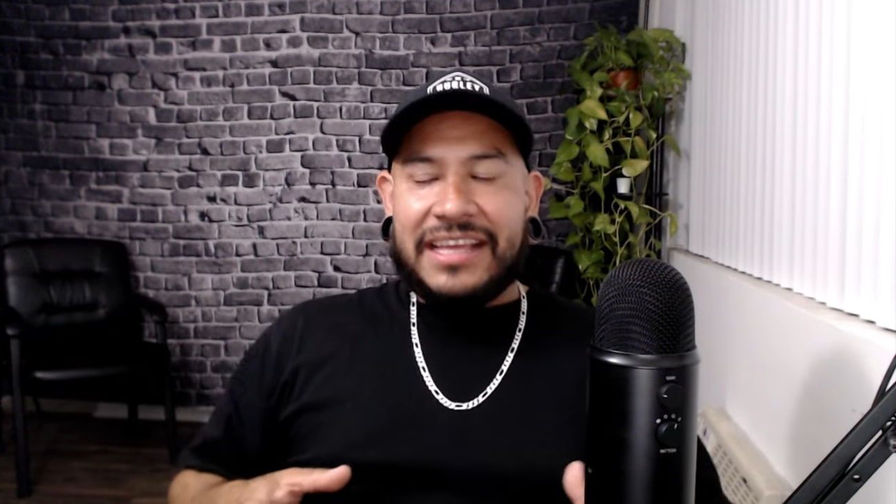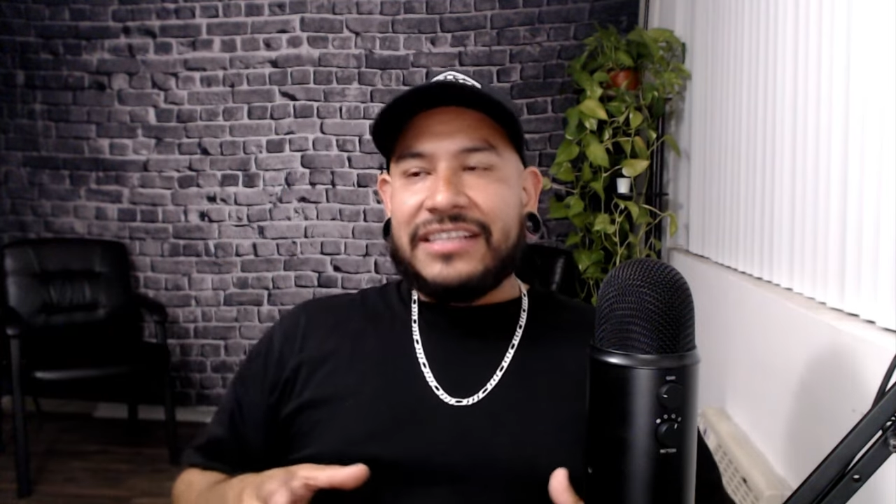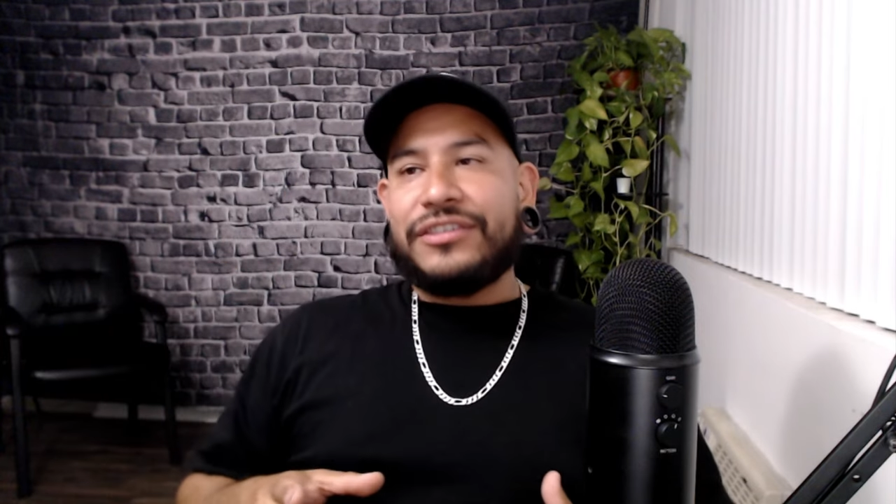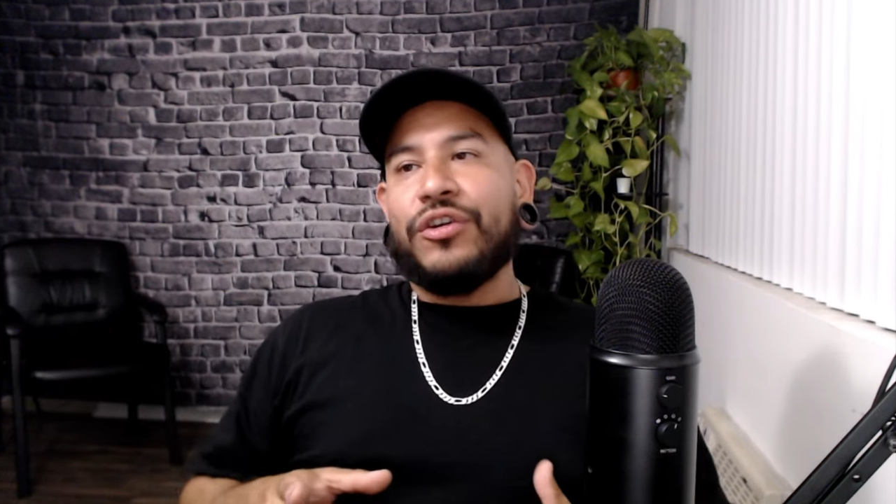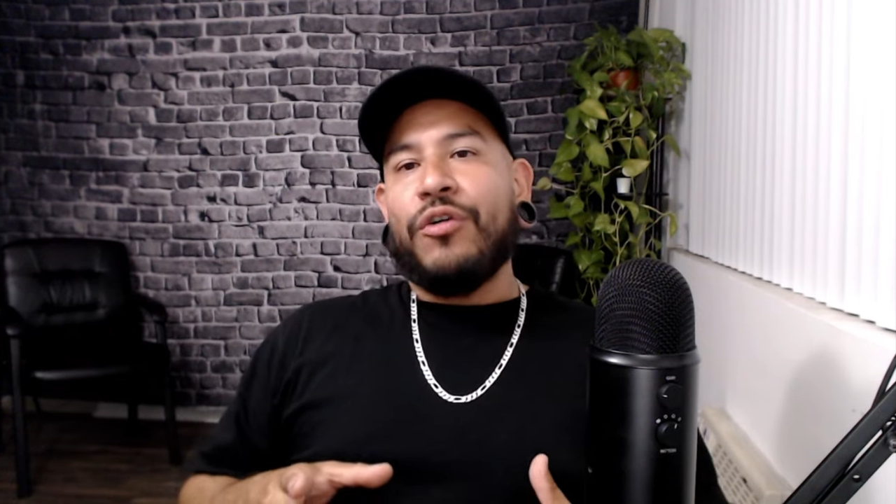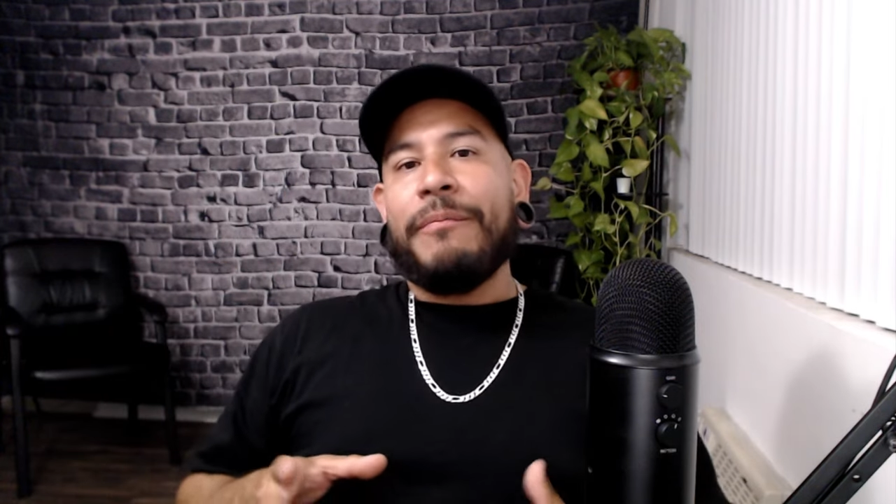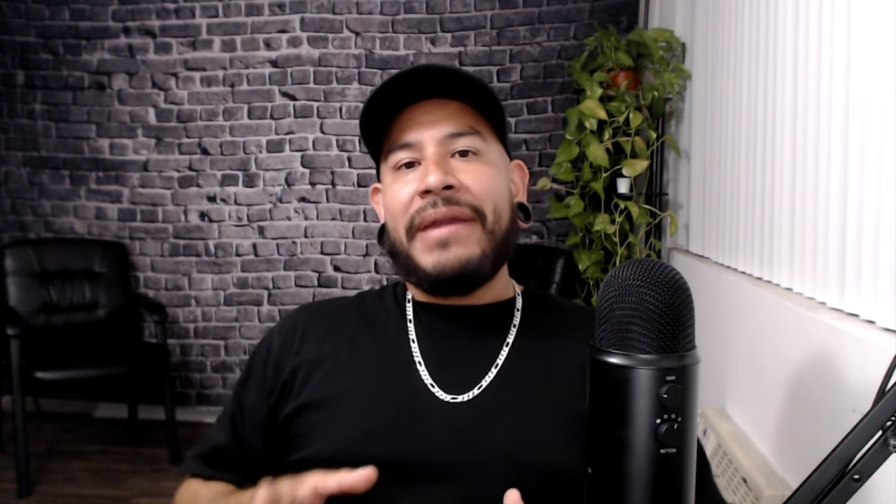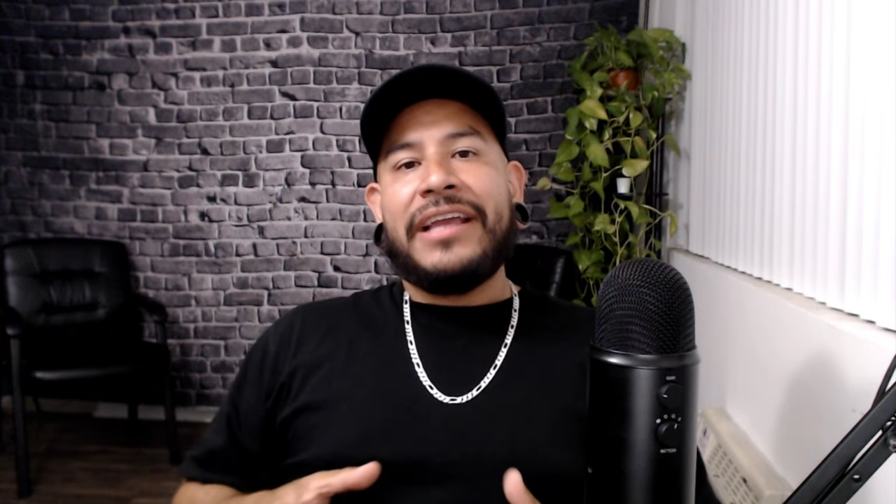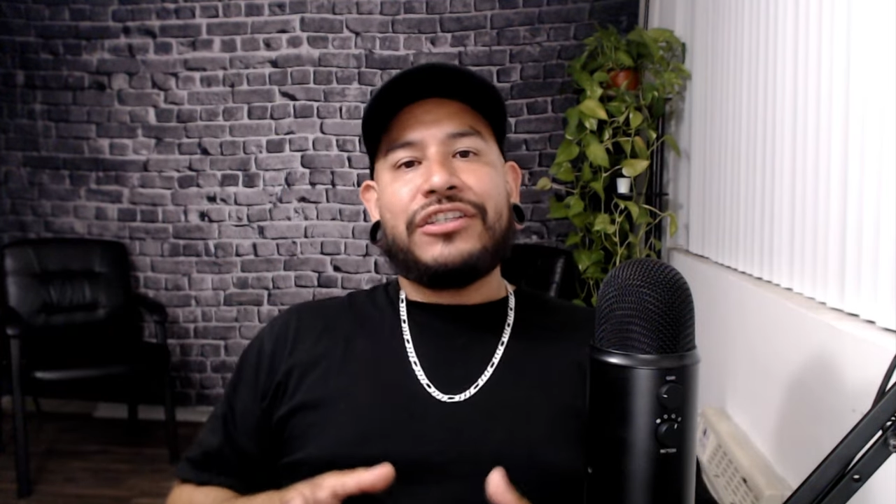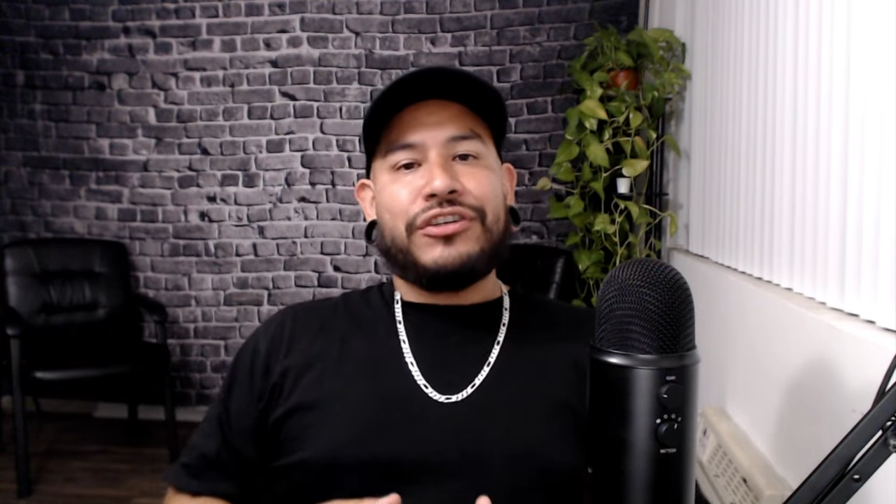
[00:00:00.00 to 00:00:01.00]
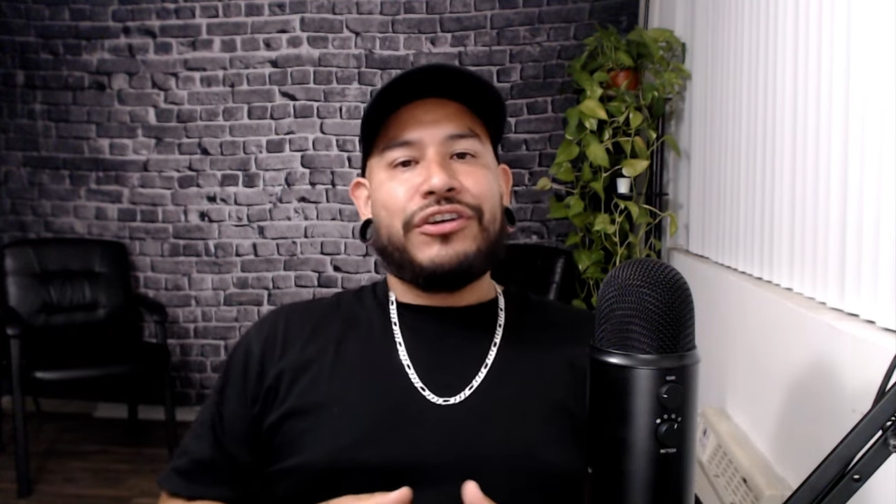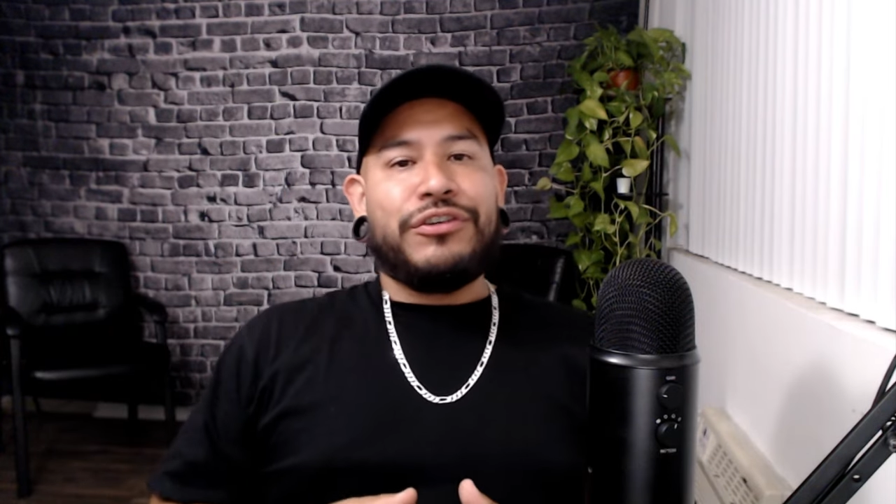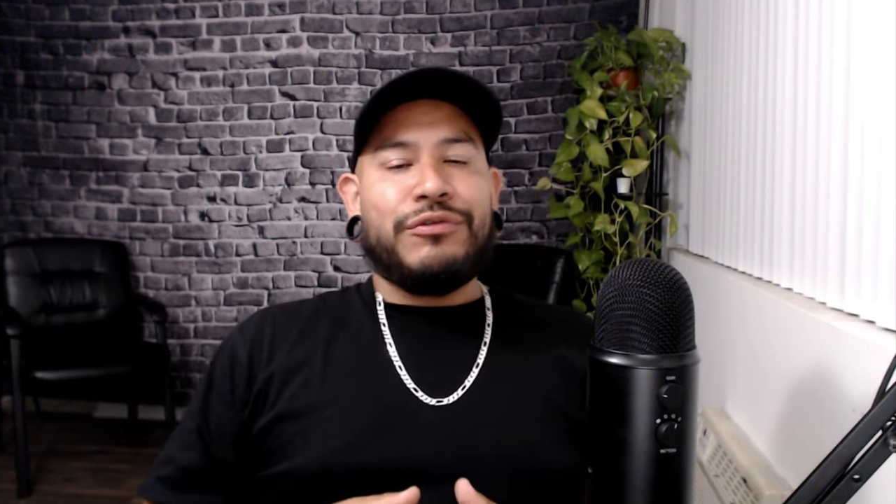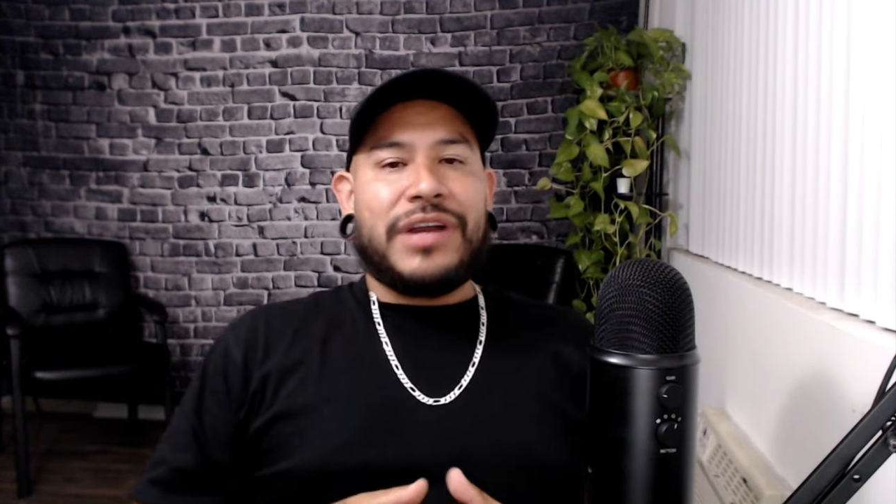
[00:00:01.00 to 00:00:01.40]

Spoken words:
So make sure you